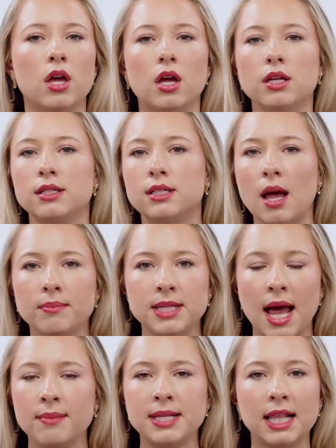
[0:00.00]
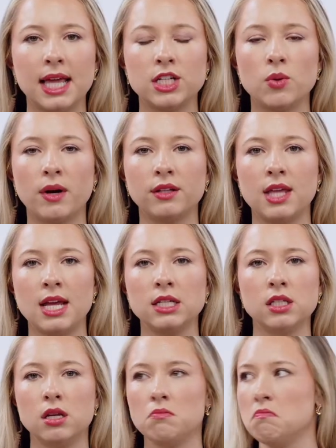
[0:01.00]
Sometimes I like to wear things
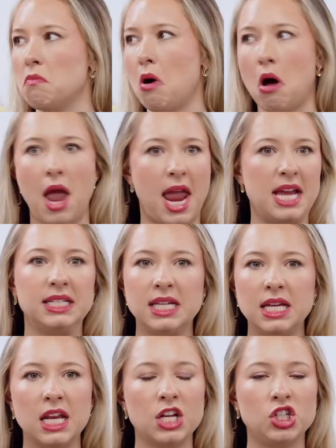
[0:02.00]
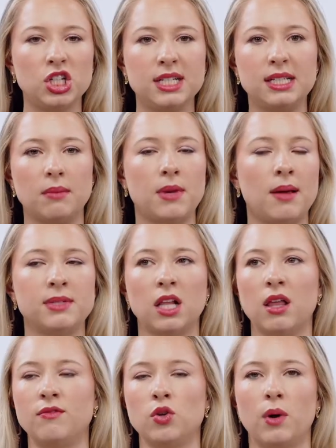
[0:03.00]
18 inches. Sometimes I
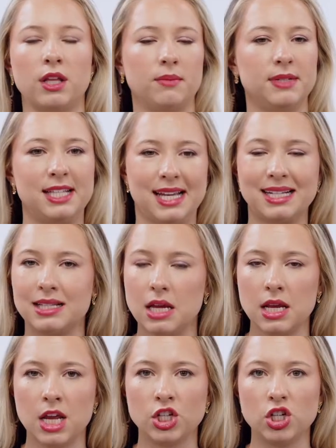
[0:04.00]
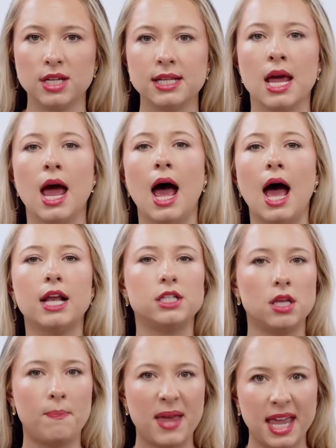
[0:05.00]
love to wear them 16 inches,
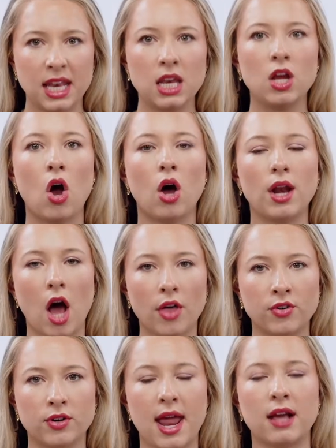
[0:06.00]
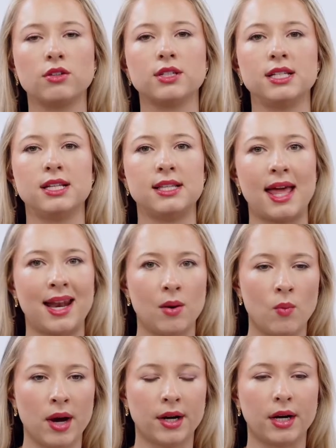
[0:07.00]
depending on other necklaces that I'm
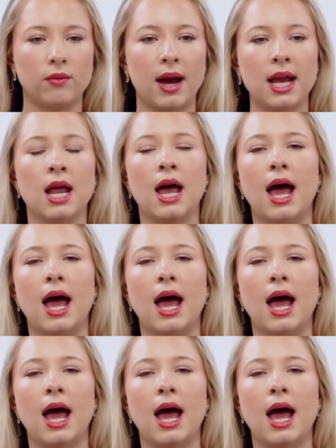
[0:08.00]
wearing, right?